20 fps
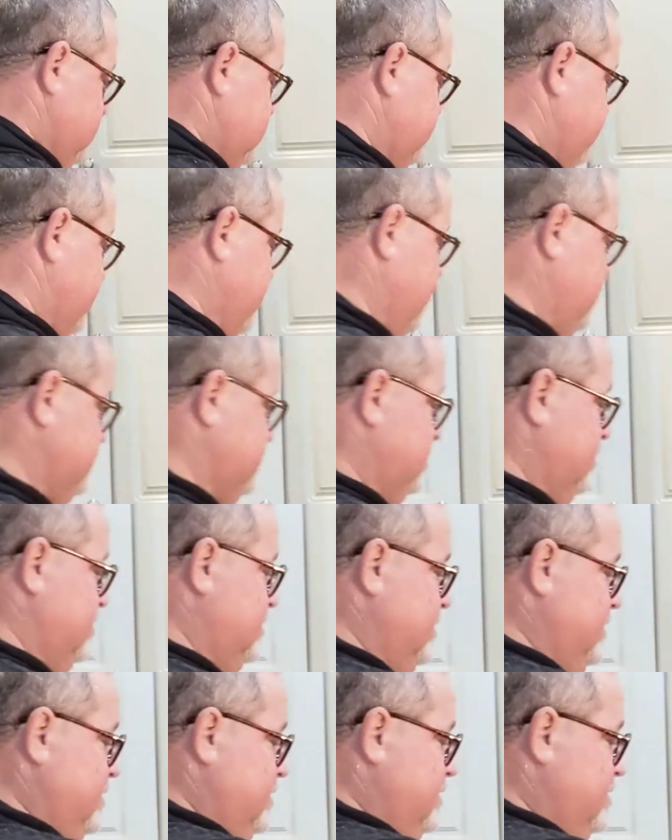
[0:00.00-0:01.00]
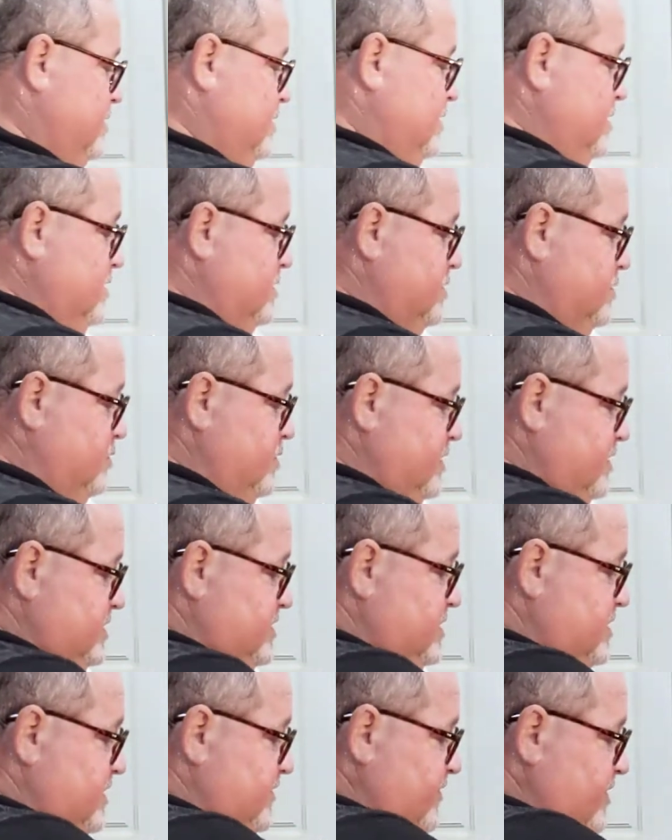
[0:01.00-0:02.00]
spatula here and get the
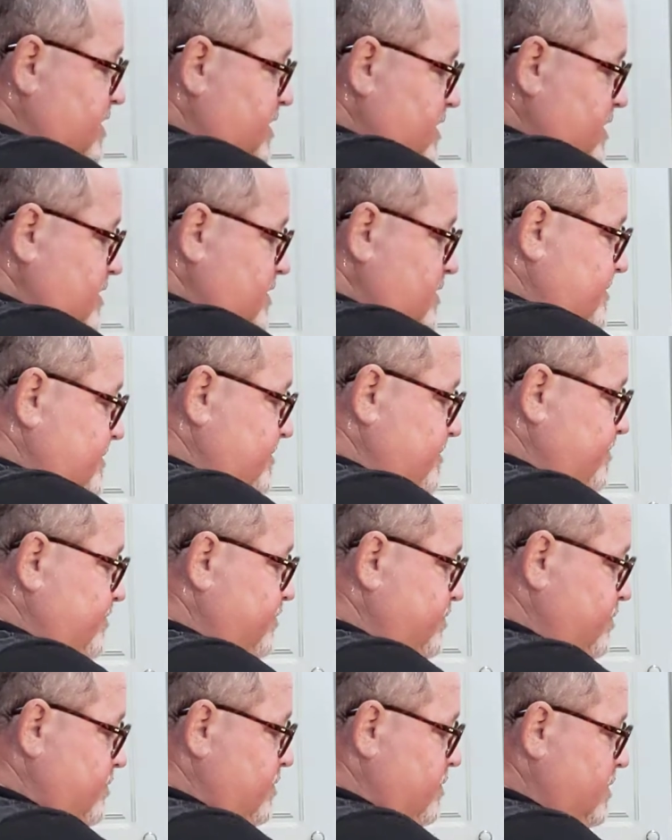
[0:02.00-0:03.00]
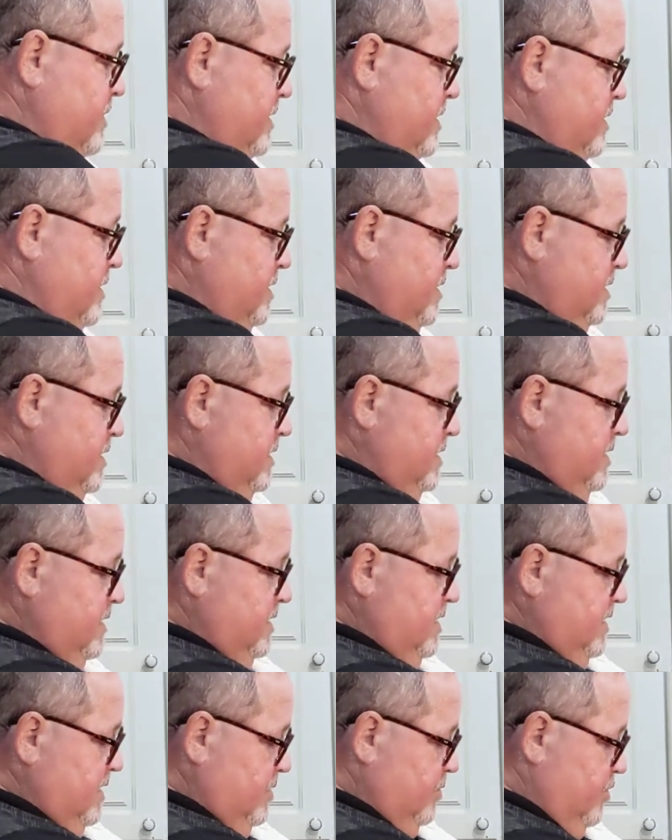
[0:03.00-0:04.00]
rest of it out.
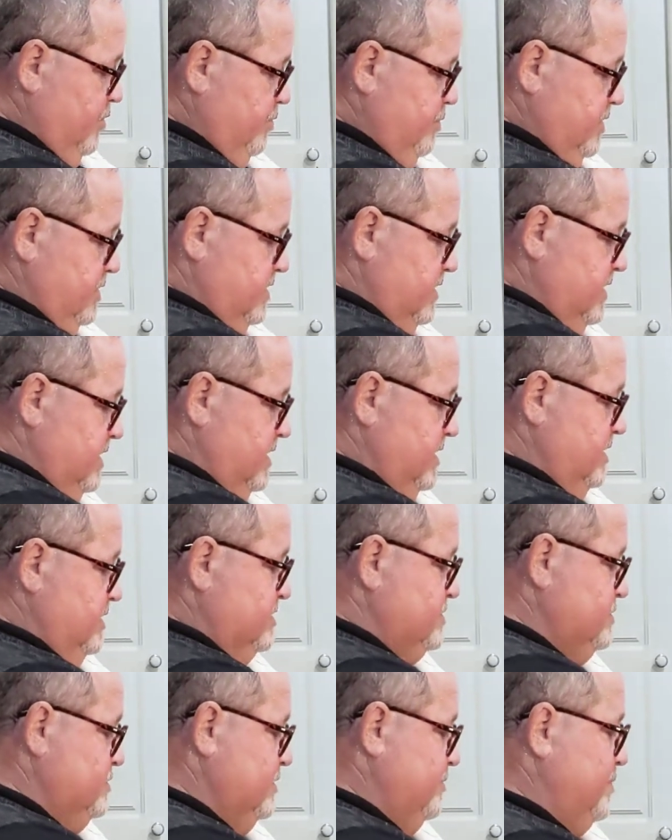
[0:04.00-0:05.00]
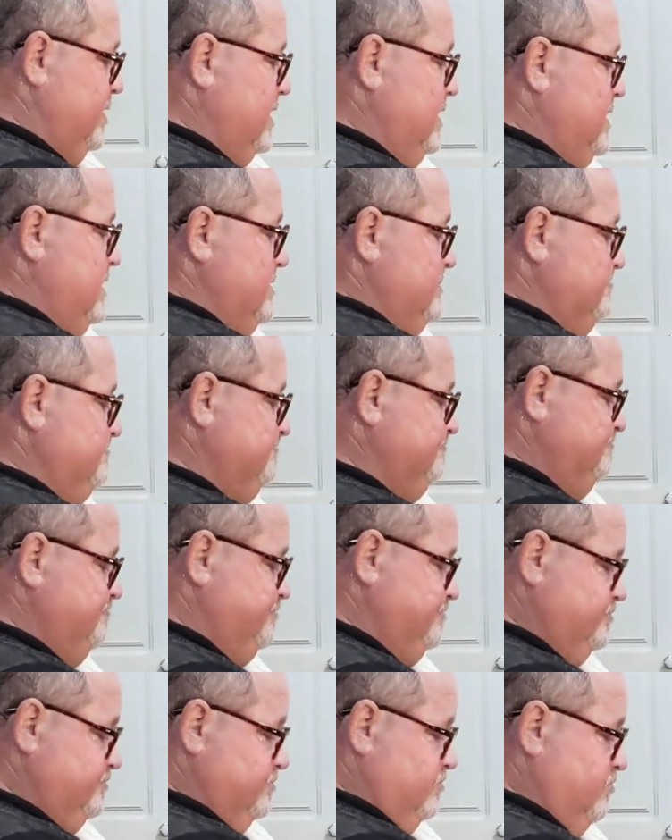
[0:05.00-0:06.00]
I'm gonna put that into a pan
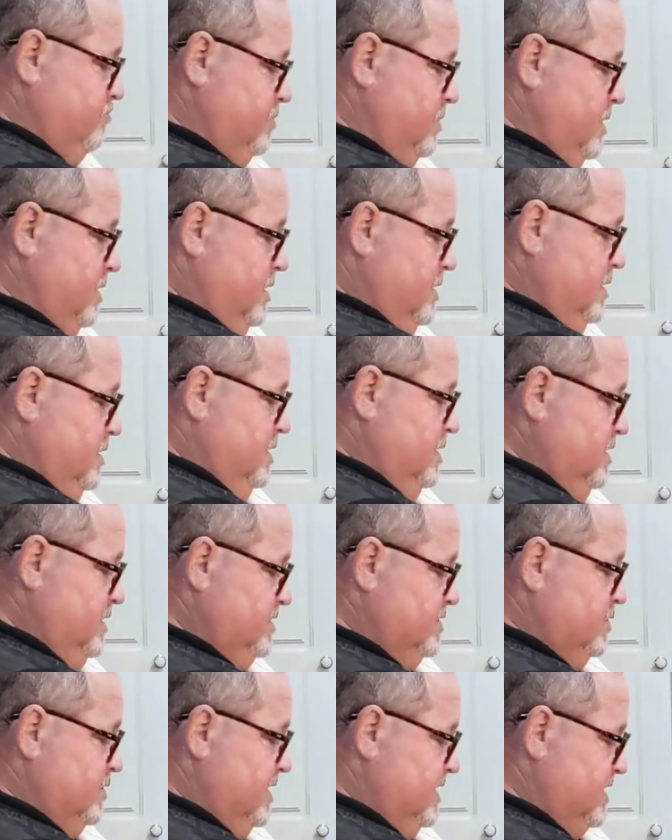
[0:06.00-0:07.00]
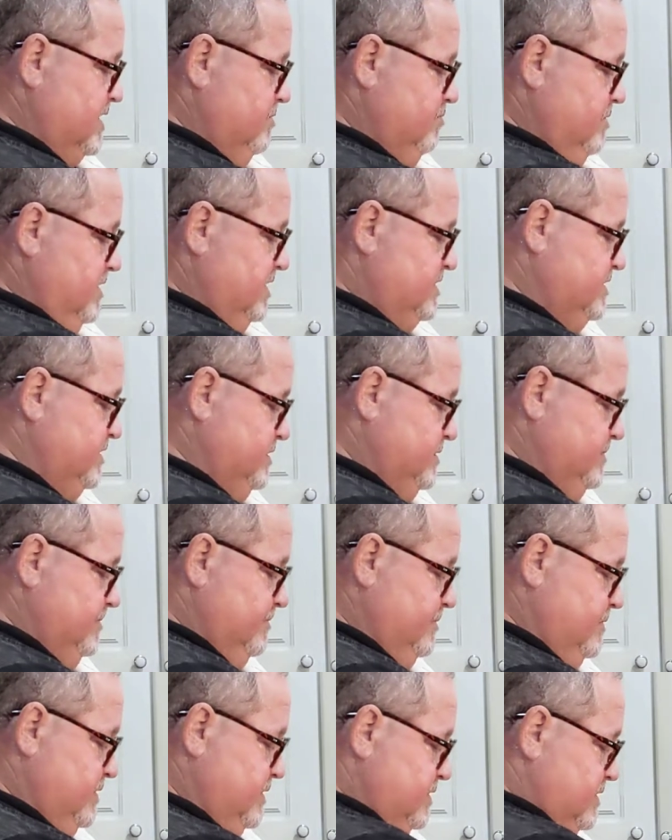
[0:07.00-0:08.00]
so I can mix it.
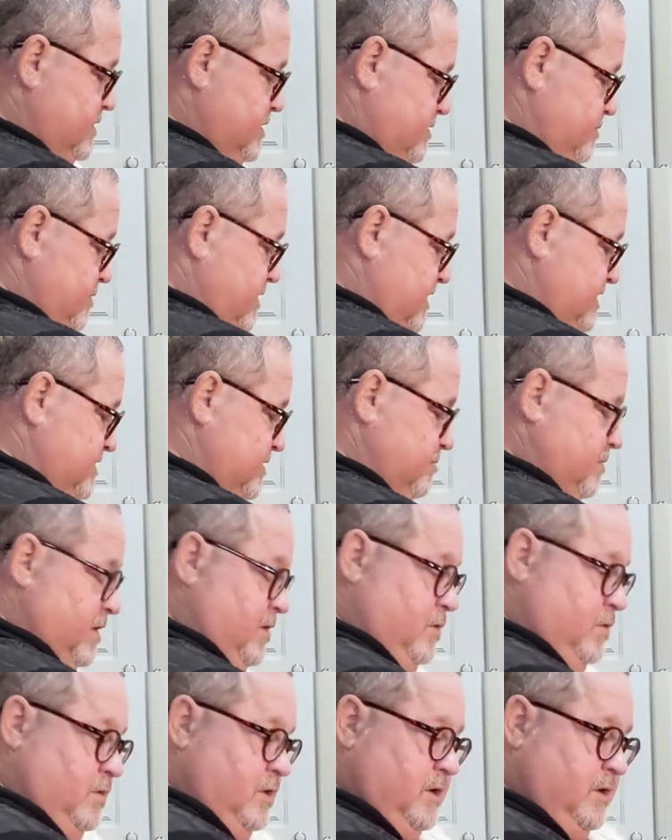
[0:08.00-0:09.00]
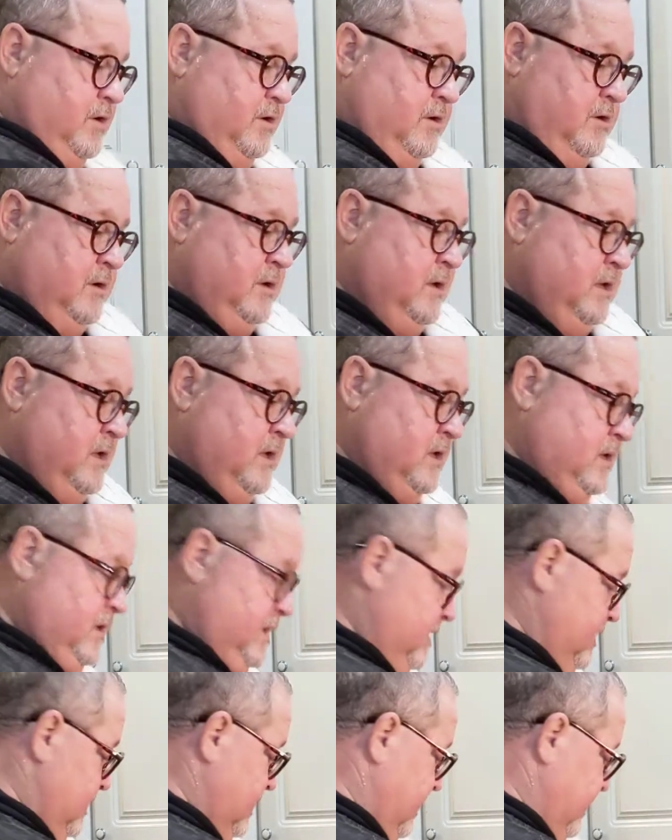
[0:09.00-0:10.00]
It's a good mixing bowl here.
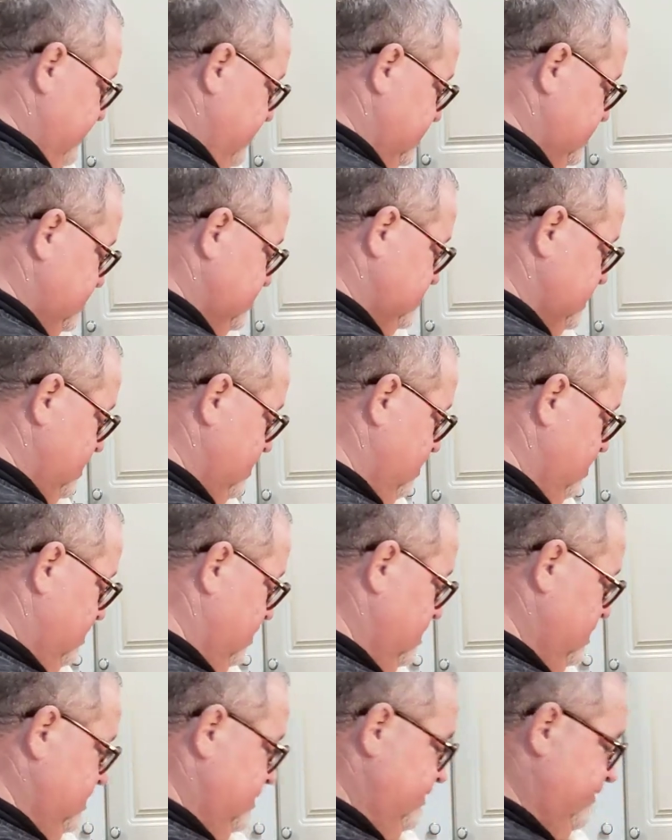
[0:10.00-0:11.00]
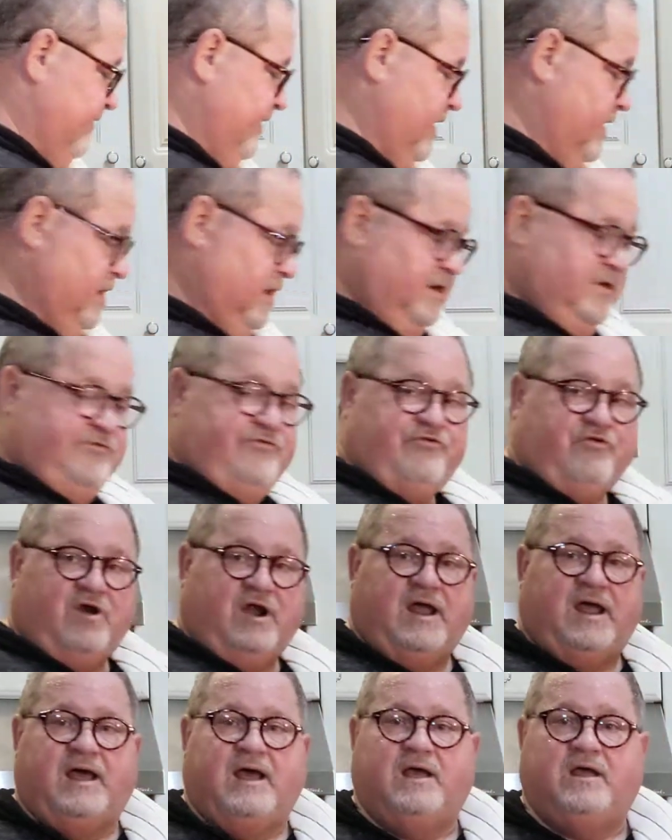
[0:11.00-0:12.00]
And now this is all fairly
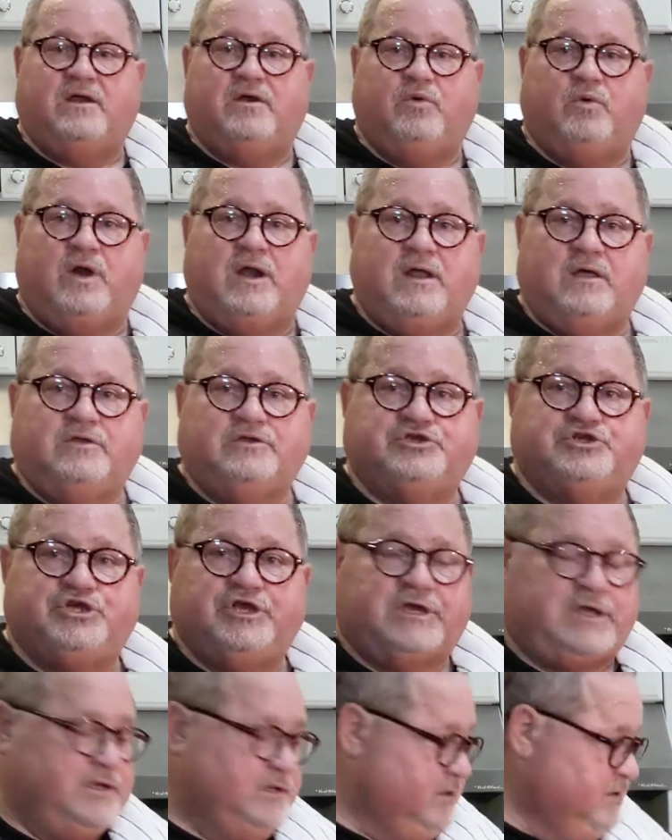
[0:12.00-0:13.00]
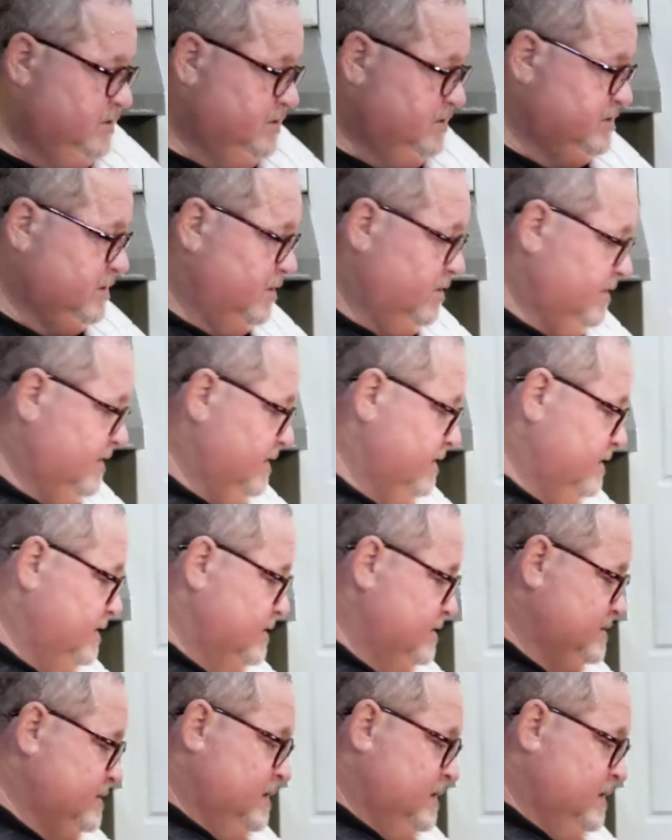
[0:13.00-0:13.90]
dry ground chicken. That's all that is.